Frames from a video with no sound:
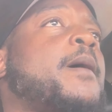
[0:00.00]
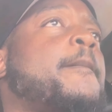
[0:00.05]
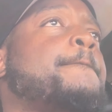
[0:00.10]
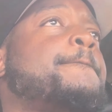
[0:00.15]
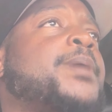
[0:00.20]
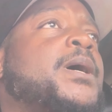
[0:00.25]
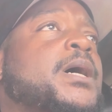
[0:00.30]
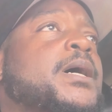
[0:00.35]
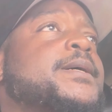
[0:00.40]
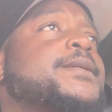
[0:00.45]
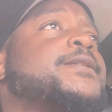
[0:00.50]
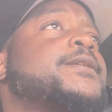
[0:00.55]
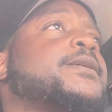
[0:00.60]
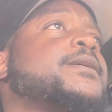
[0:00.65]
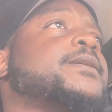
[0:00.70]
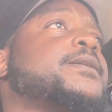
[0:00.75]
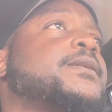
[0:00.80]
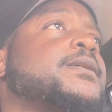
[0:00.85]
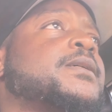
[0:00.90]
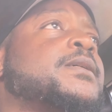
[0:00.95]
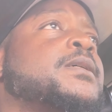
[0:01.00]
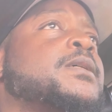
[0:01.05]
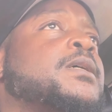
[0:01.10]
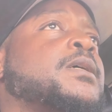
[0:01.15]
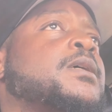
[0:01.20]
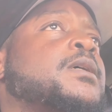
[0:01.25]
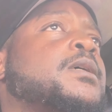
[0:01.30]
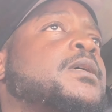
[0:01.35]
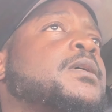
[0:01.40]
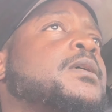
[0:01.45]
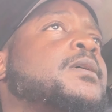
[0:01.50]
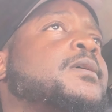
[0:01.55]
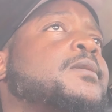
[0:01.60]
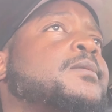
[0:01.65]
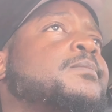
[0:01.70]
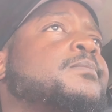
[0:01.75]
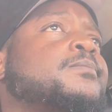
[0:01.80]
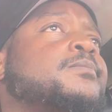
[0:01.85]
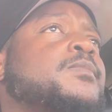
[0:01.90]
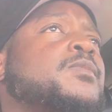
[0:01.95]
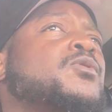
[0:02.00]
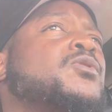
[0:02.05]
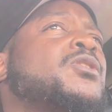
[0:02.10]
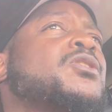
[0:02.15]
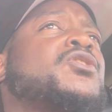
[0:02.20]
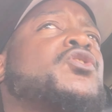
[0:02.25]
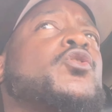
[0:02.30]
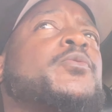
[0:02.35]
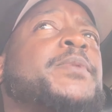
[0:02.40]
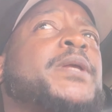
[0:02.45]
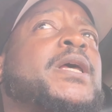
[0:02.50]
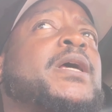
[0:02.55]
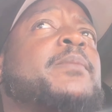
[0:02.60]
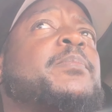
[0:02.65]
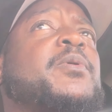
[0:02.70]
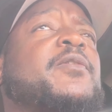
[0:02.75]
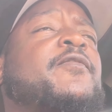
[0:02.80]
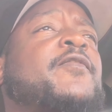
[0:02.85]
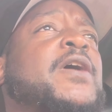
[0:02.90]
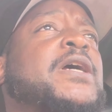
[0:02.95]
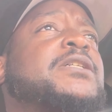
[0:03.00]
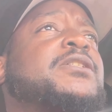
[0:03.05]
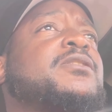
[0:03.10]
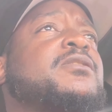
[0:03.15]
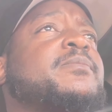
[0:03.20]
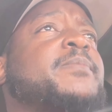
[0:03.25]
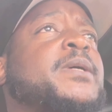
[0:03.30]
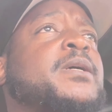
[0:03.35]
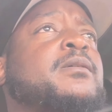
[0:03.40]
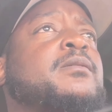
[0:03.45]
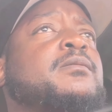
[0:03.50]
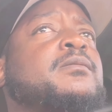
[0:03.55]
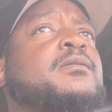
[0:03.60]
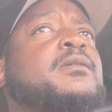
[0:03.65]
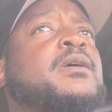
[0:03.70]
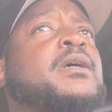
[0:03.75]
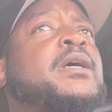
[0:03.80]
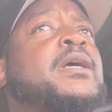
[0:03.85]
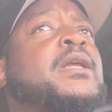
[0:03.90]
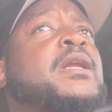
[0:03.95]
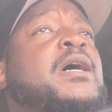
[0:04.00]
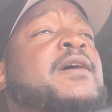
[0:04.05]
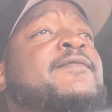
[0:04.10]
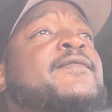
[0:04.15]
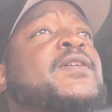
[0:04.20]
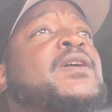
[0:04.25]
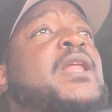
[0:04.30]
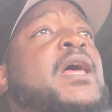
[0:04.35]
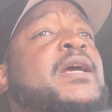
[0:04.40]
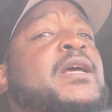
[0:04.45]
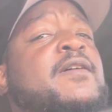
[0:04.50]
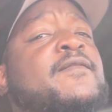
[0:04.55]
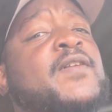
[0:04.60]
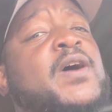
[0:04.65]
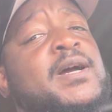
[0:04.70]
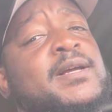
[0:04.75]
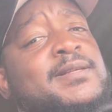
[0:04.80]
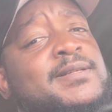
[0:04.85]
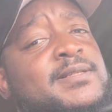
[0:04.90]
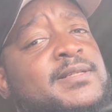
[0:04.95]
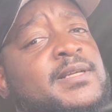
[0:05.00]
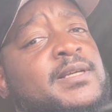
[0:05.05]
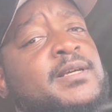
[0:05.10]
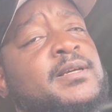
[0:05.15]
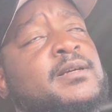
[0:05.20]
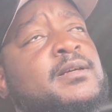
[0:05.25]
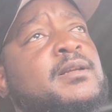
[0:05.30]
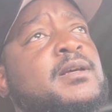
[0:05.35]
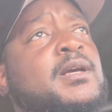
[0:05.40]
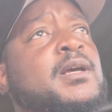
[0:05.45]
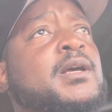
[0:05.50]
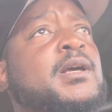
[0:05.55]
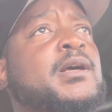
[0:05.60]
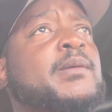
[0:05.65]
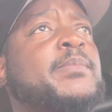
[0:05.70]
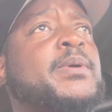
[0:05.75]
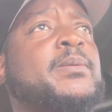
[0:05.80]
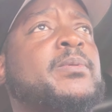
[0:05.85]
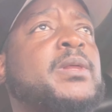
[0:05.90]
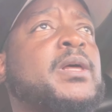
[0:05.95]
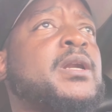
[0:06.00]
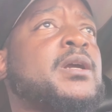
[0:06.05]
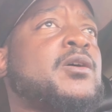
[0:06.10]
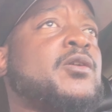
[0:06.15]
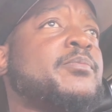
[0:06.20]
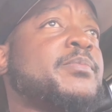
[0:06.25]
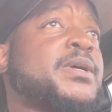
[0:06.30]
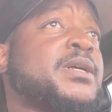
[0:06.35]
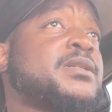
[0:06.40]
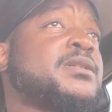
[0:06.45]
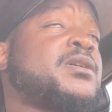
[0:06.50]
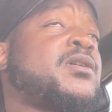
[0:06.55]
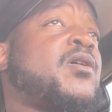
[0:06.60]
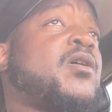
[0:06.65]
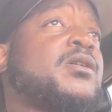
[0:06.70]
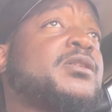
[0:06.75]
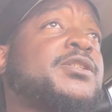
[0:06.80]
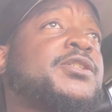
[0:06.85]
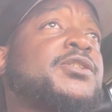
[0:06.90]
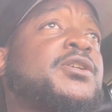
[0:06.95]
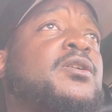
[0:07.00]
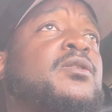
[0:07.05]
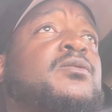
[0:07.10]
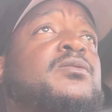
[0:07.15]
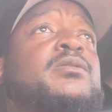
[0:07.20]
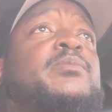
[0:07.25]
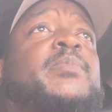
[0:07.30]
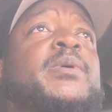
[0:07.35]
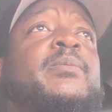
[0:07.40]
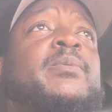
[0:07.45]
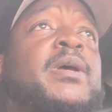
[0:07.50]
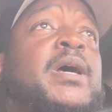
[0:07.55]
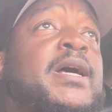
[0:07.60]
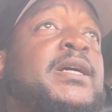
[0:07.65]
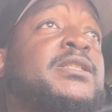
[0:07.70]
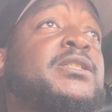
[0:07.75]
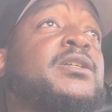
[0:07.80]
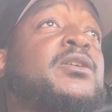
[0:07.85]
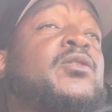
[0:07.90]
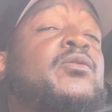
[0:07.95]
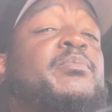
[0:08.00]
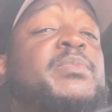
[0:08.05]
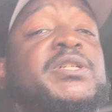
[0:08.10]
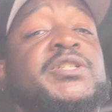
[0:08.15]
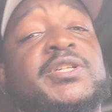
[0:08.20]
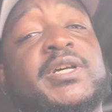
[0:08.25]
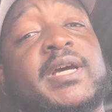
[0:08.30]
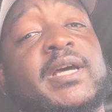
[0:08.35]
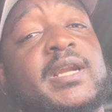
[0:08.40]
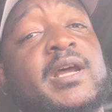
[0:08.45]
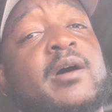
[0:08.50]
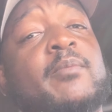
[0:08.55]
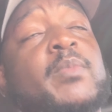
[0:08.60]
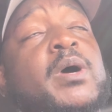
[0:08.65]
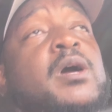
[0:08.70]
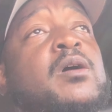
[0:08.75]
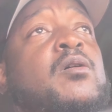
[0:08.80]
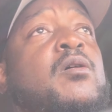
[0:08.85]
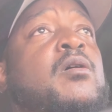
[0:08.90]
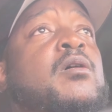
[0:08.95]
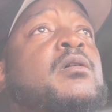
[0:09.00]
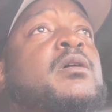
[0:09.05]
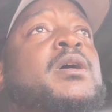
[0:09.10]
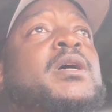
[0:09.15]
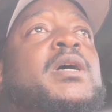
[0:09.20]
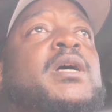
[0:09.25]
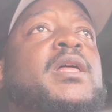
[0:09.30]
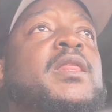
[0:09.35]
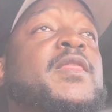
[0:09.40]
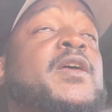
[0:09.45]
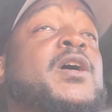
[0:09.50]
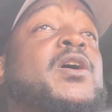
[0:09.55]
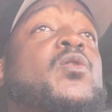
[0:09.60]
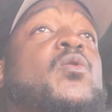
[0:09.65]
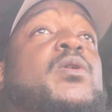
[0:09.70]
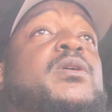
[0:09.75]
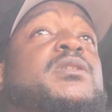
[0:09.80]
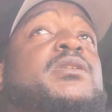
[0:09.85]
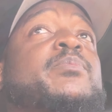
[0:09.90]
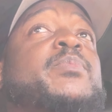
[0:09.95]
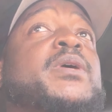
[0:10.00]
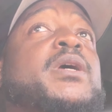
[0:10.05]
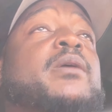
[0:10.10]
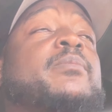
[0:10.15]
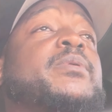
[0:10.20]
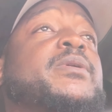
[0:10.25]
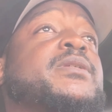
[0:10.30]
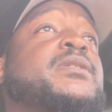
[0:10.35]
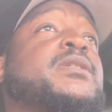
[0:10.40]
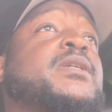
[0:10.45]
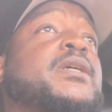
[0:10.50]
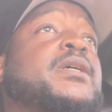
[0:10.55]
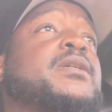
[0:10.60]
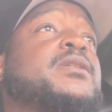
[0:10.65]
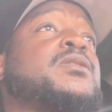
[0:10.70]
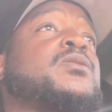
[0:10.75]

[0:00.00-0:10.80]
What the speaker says: But just too many imperfections, man. And I feel like if I can see it, people that are going to be at the car shows, people that are actually going to be checking out my car, they're going to be able to see it.